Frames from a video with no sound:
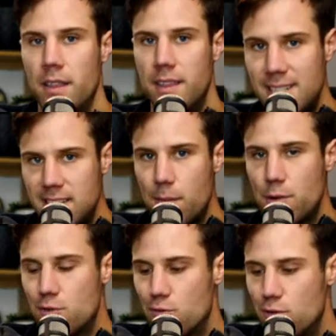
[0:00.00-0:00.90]
This number
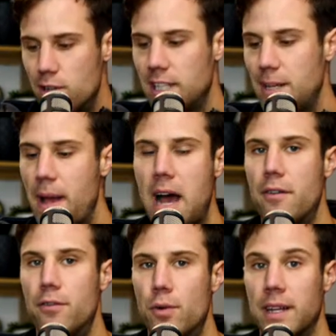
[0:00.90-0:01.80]
is really
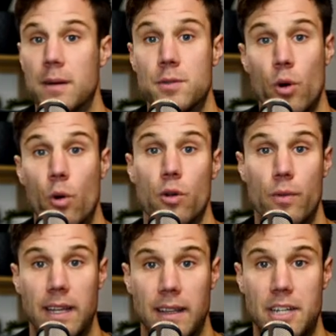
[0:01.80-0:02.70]
powerful when it comes to
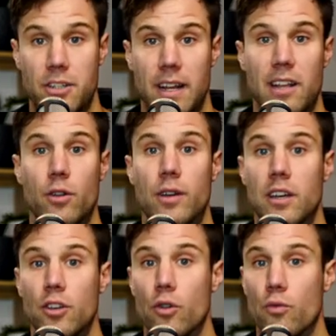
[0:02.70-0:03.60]
autoregulation and looking
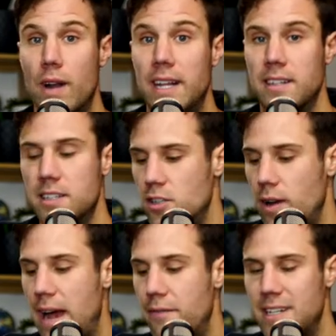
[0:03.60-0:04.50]
at your readiness, so
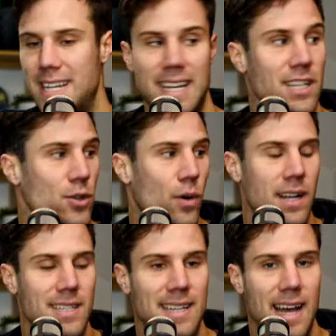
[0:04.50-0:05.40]
how fatigued you are
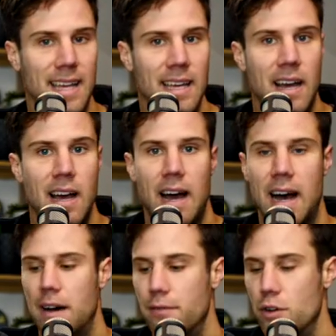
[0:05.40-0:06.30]
today
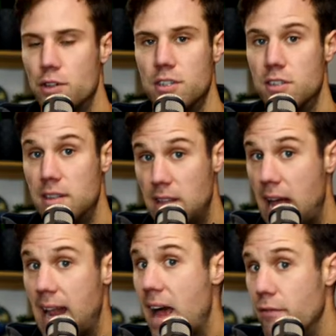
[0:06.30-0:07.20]
versus
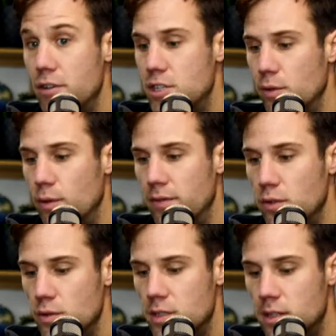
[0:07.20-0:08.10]
that average that we've
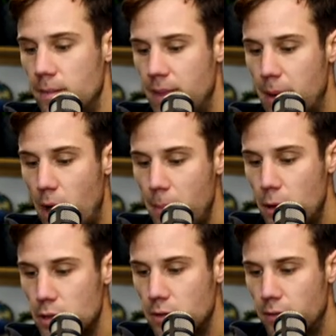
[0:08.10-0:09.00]
used. Now, my
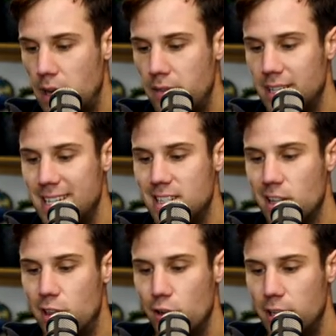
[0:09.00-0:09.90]
personal favorite is the
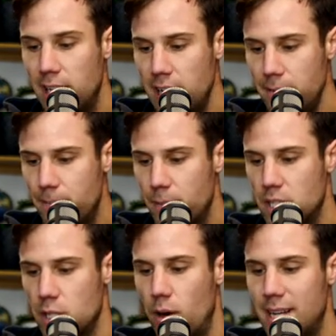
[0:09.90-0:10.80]
30-day,
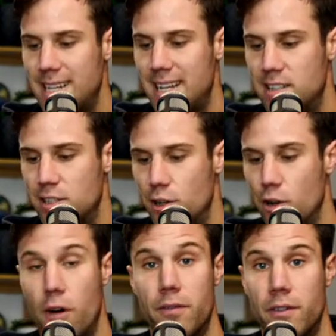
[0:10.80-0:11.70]
so I tend to turn
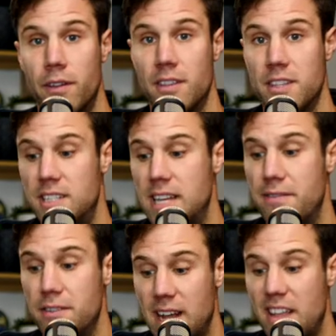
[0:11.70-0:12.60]
off the
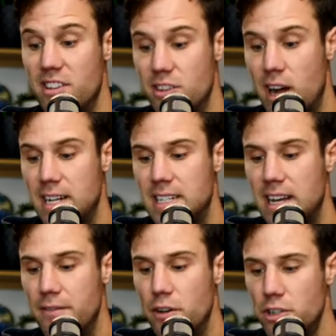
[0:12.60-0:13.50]
7 and the
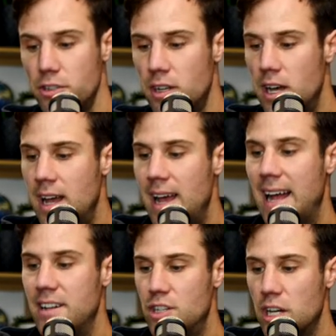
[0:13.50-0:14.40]
90-day version
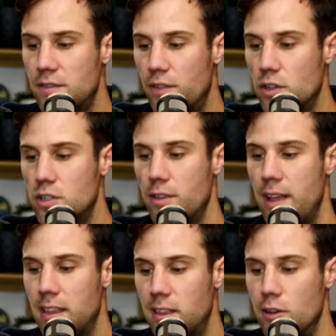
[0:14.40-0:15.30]
and just focus on
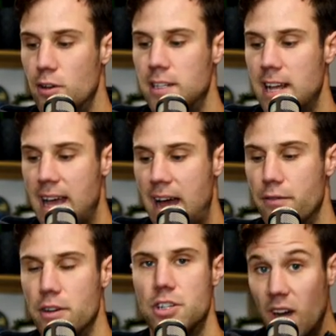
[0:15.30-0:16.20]
that 30-day
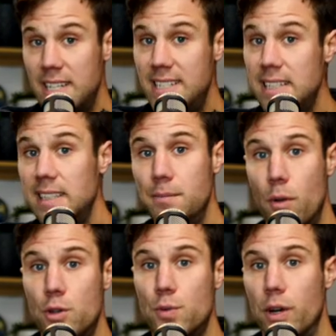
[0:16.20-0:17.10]
average. Ideally,
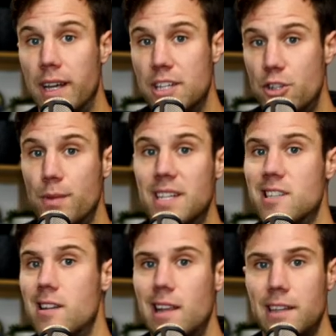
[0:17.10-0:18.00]
most workouts should be
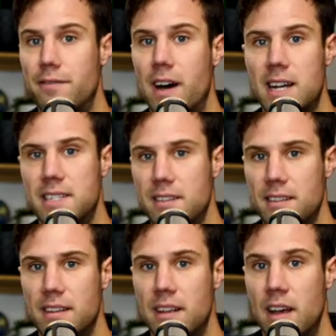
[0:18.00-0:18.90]
slightly faster
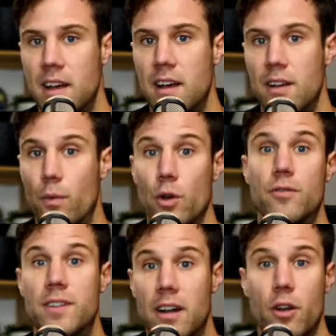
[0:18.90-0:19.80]
than what
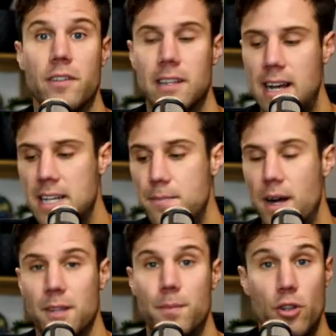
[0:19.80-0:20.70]
you've done over the last
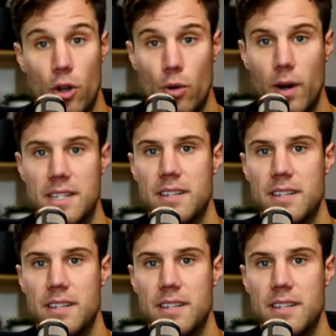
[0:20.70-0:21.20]
month, but not always.